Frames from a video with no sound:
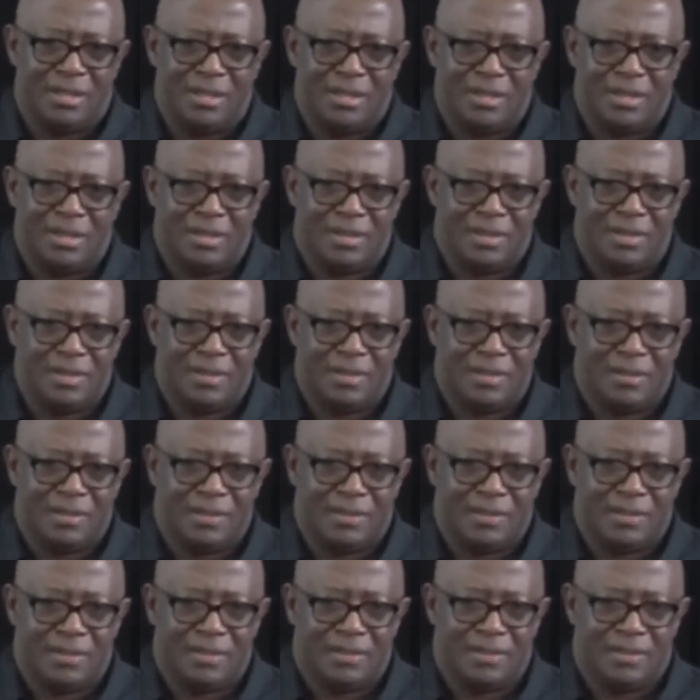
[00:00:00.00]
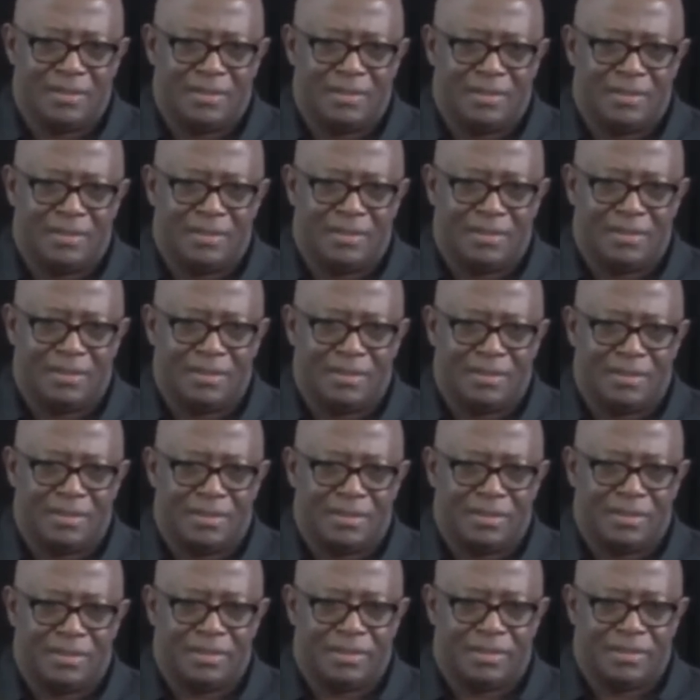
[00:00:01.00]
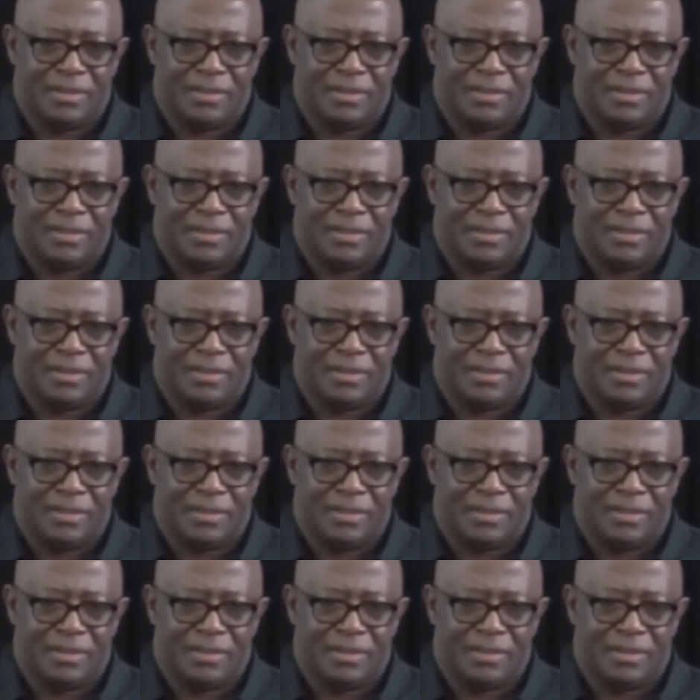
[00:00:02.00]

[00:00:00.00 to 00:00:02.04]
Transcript: (no one is talking)